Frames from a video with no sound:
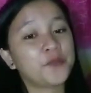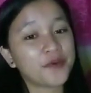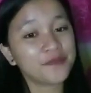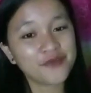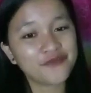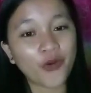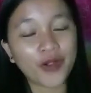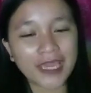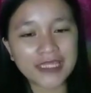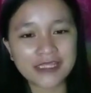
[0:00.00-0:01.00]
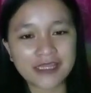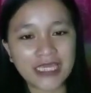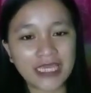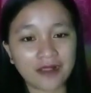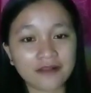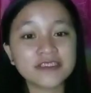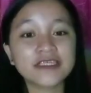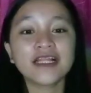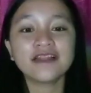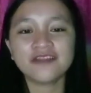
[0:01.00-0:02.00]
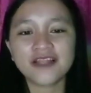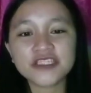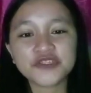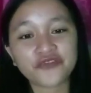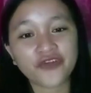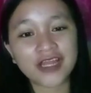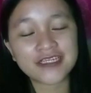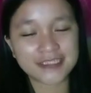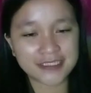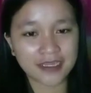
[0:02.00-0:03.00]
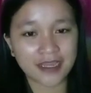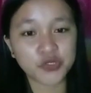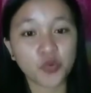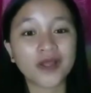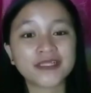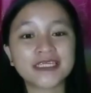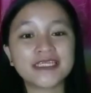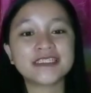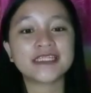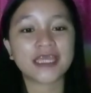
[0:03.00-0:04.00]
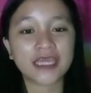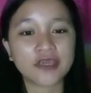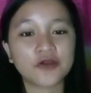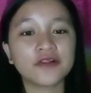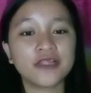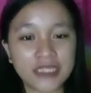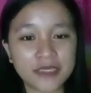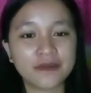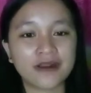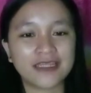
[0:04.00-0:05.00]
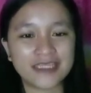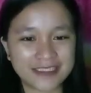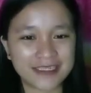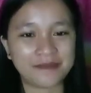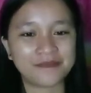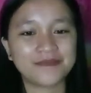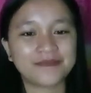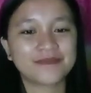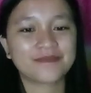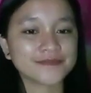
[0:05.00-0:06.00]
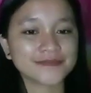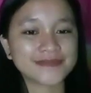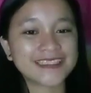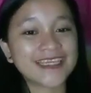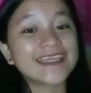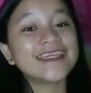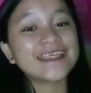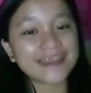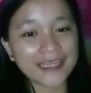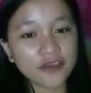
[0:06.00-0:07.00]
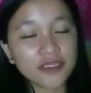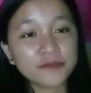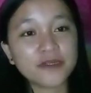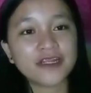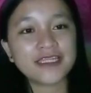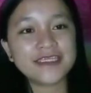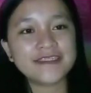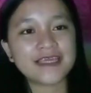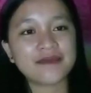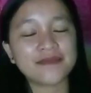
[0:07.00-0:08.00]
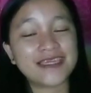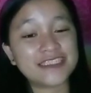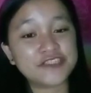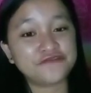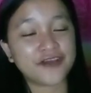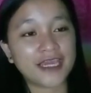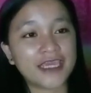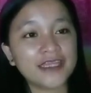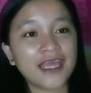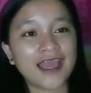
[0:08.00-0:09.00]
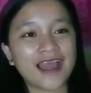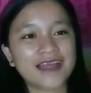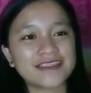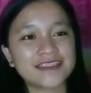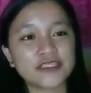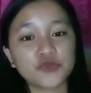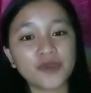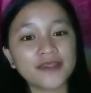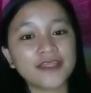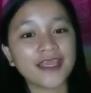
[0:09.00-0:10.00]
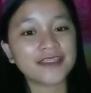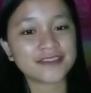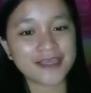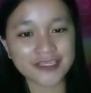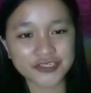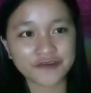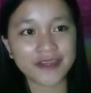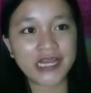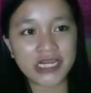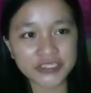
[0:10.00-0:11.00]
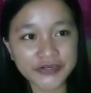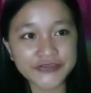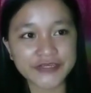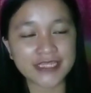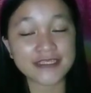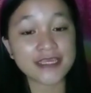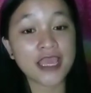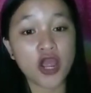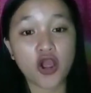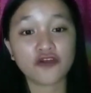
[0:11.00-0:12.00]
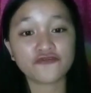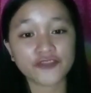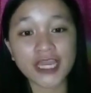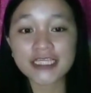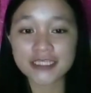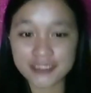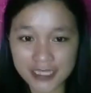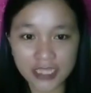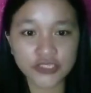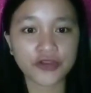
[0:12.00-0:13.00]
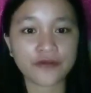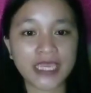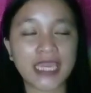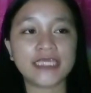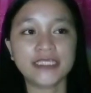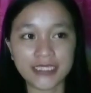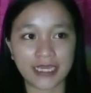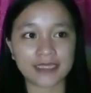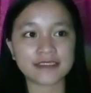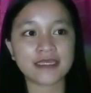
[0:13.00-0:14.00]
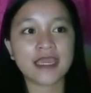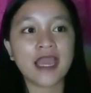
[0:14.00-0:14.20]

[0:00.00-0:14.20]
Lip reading: But before anything else, let's first discuss what is neoliberalism. Neoliberalism is defined as the 20th century resurgence of 19th century ideas